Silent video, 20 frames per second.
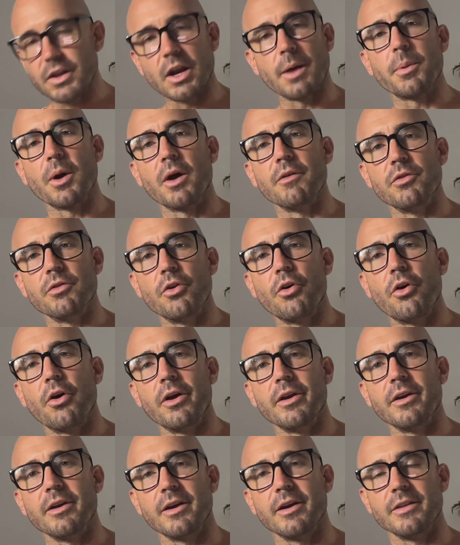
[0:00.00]
up
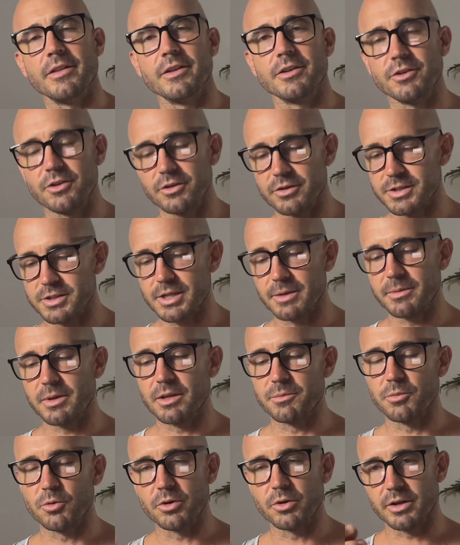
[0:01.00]
overnight. And then you do the same thing in
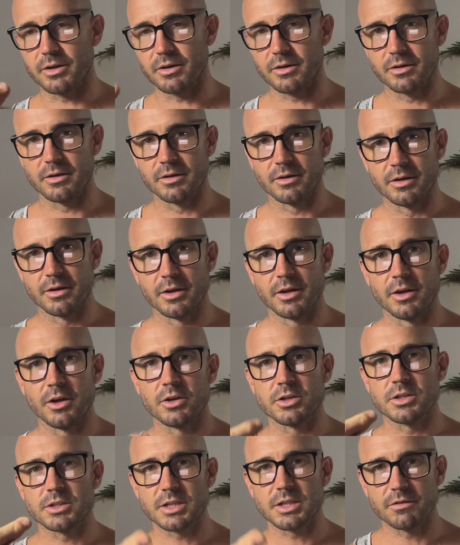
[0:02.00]
the morning.
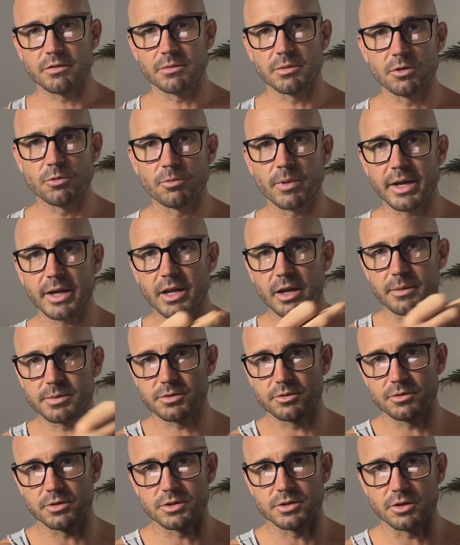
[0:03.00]
Just give them little wake-ups
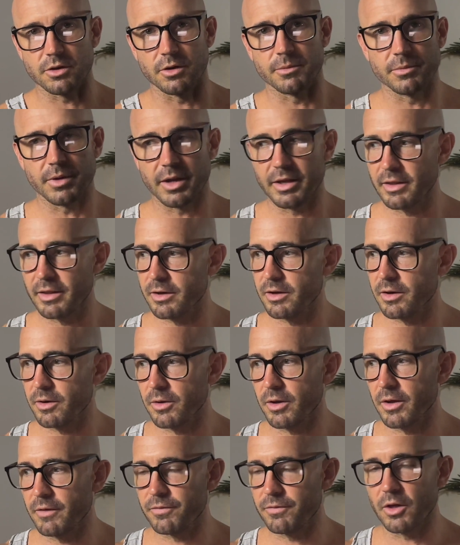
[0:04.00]
all the time. And then
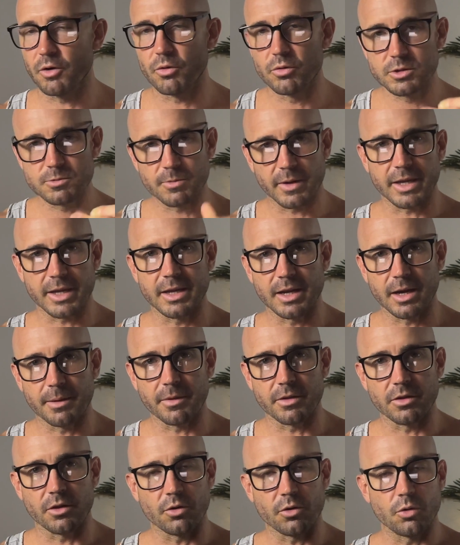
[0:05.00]
if they're always waking up,
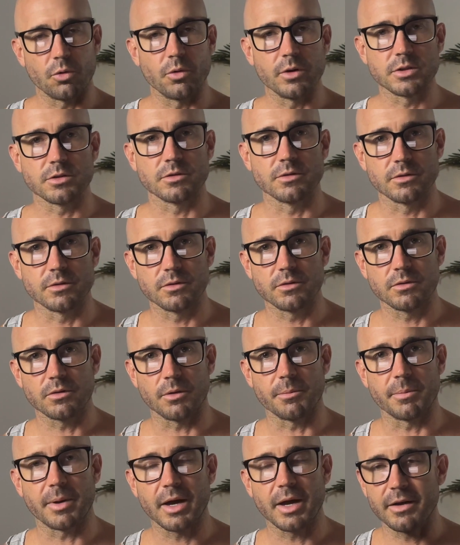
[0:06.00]
then they're always on
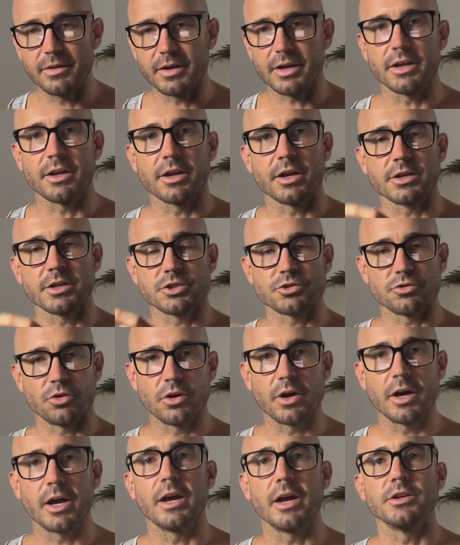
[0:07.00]
par, and they're gonna get
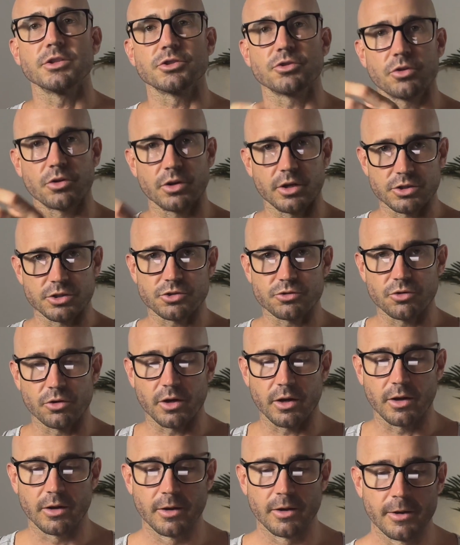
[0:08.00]
stronger and stronger and
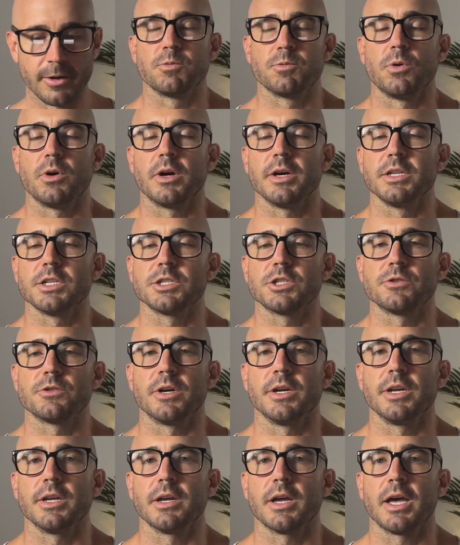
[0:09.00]
stronger. That's why this
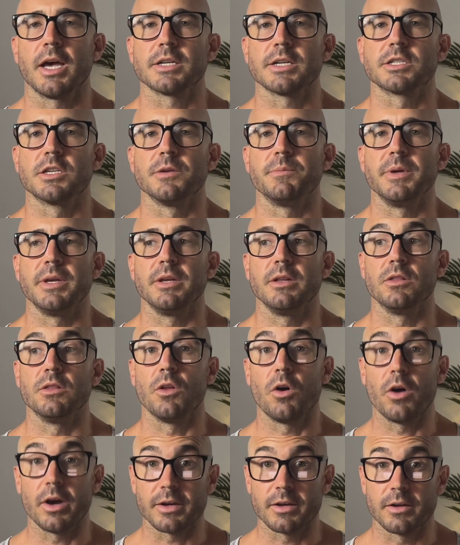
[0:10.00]
training has to be
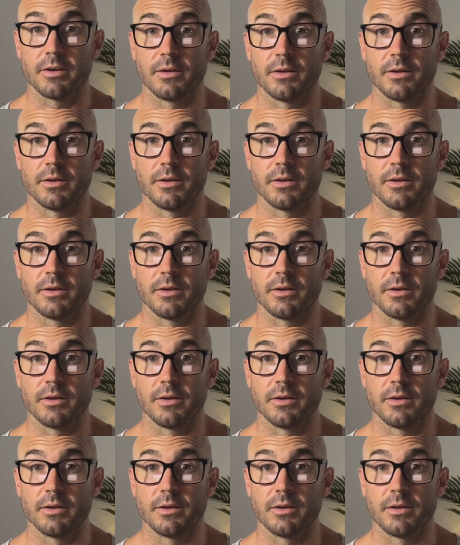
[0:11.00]
light.